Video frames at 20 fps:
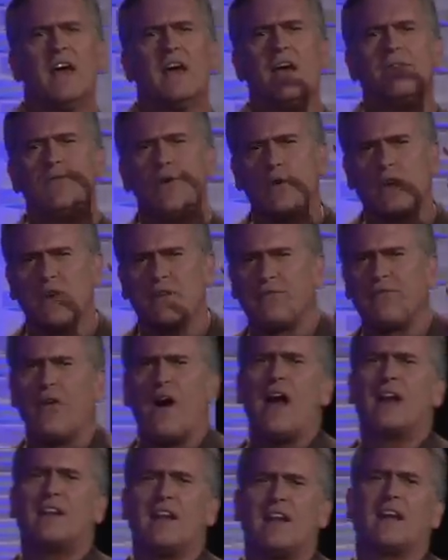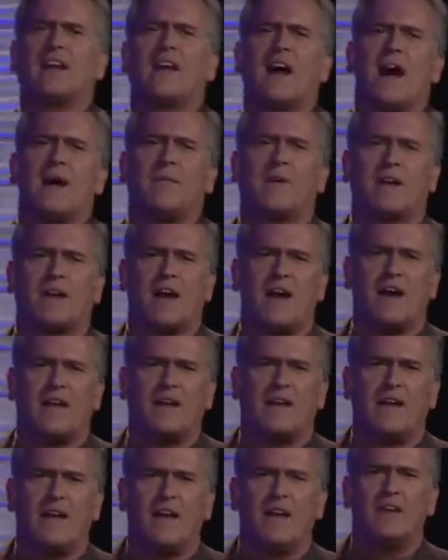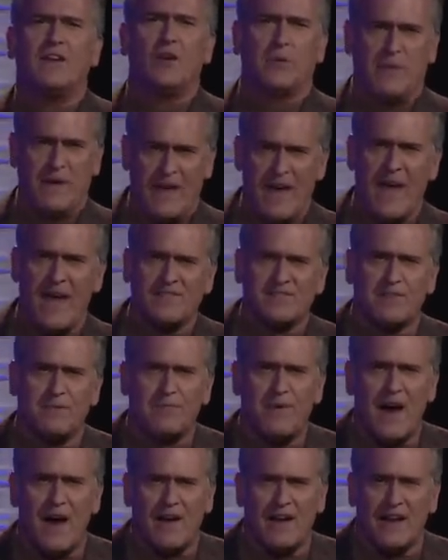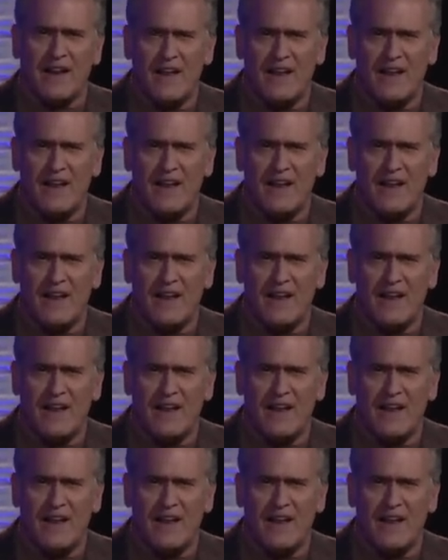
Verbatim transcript: If you can find it at Comic Con, you'll be asked about it